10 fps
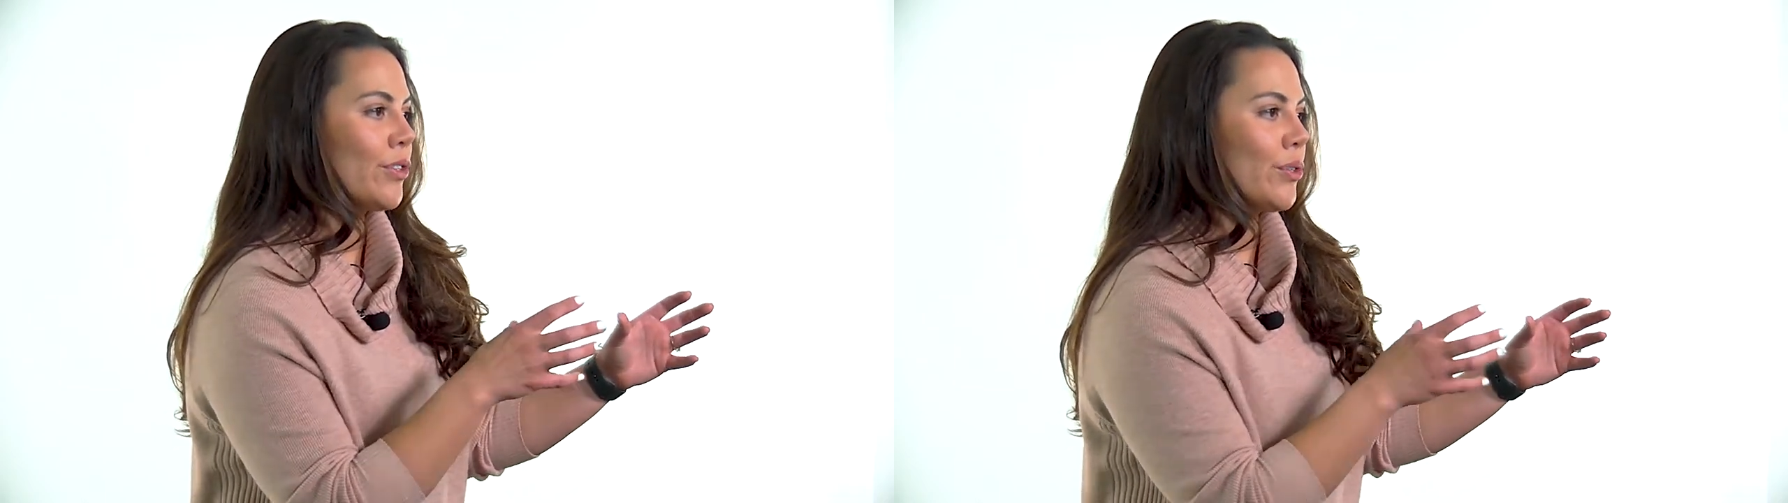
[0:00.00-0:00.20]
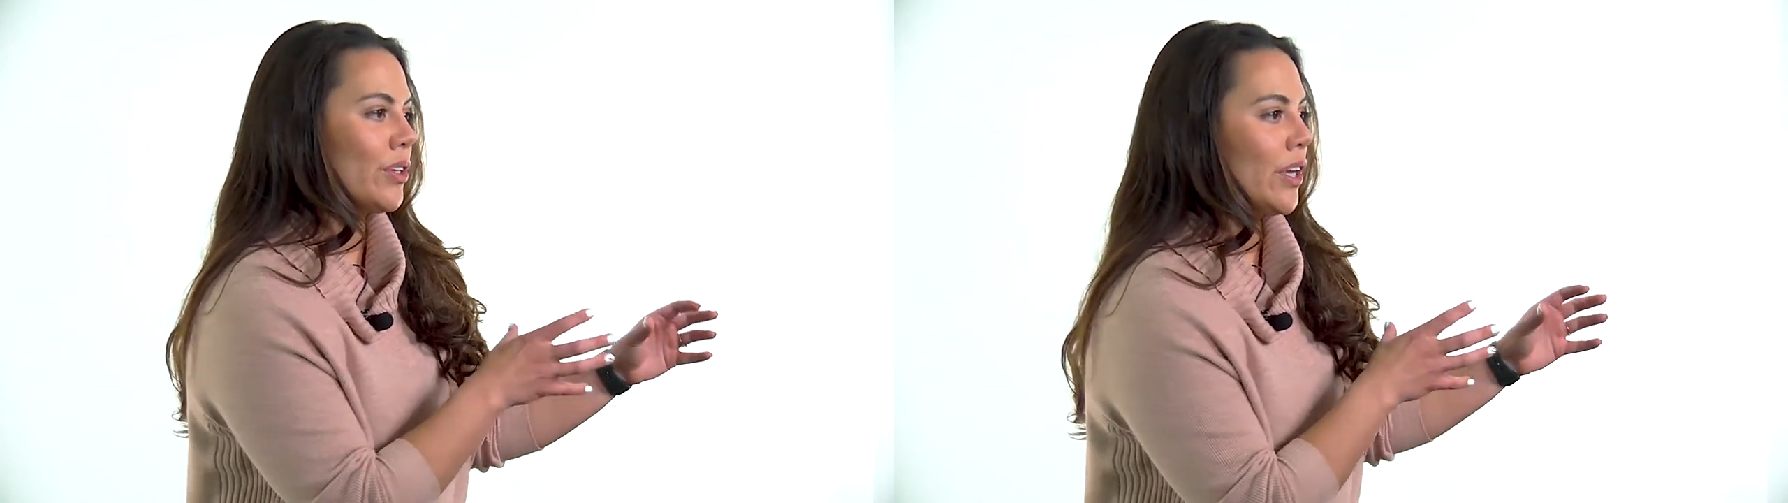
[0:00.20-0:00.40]

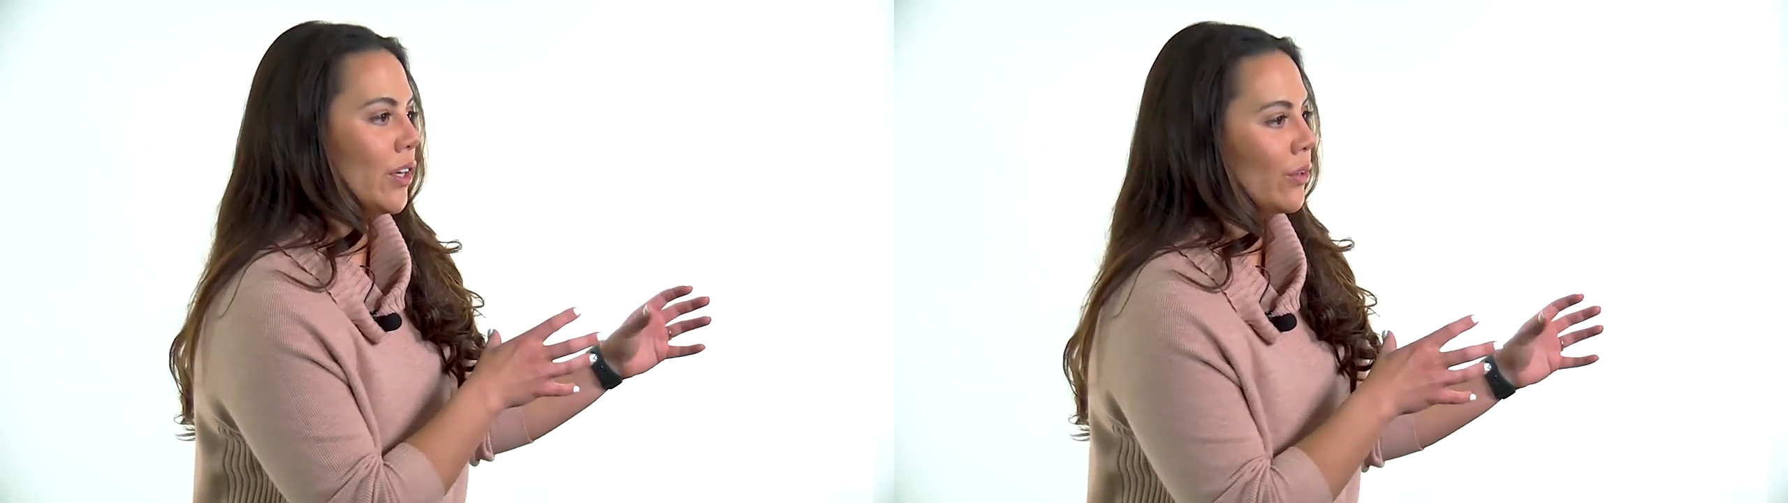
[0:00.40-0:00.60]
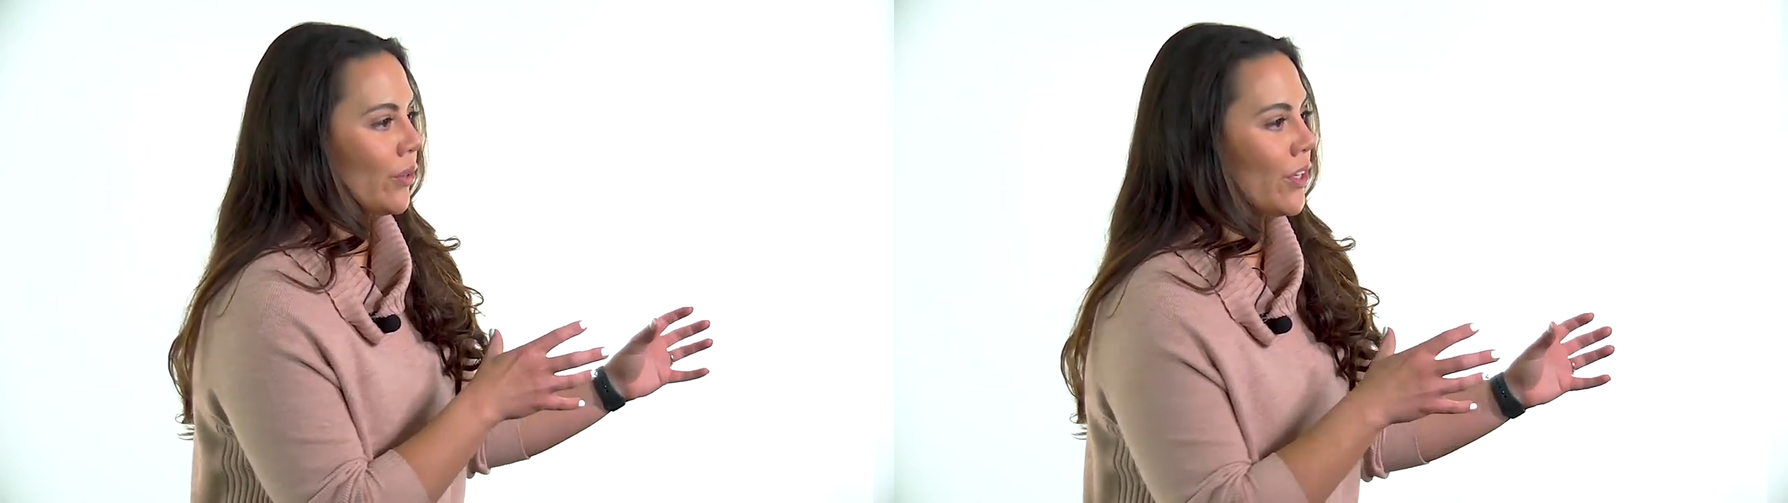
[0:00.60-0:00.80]
student
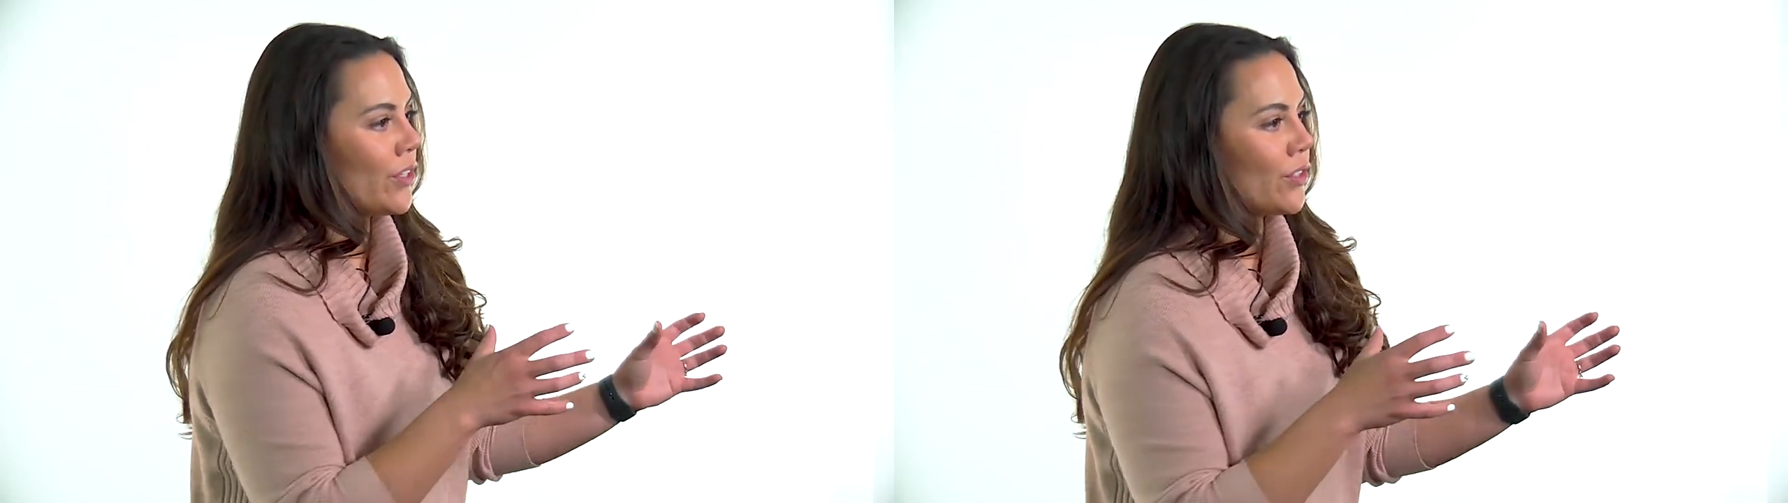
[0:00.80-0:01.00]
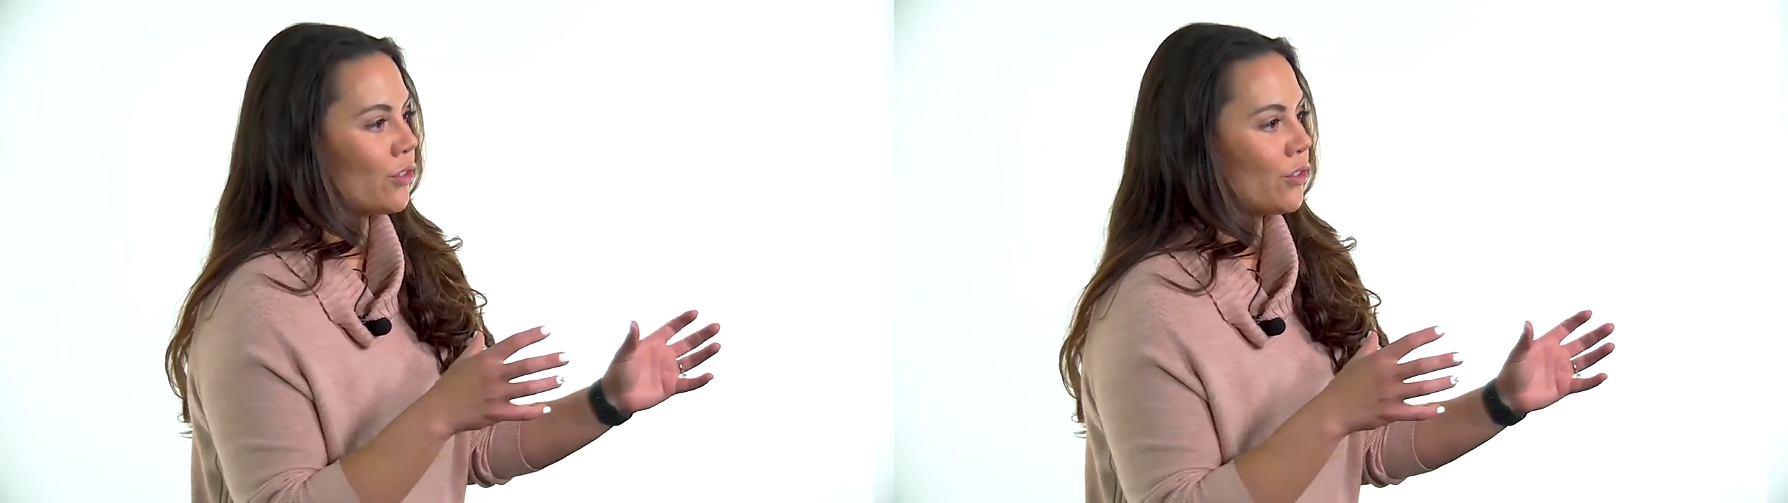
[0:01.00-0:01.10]
increase